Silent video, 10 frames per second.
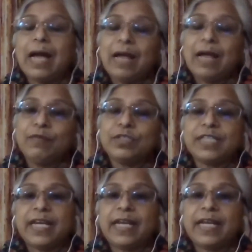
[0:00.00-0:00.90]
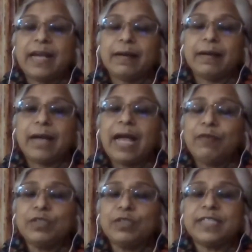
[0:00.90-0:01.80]
I would say,
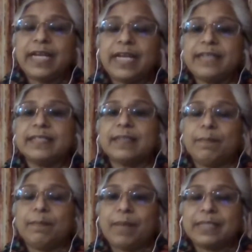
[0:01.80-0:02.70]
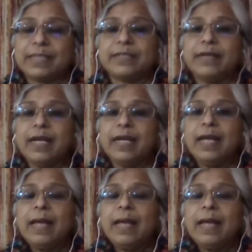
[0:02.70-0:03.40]
I won't say it is compulsory,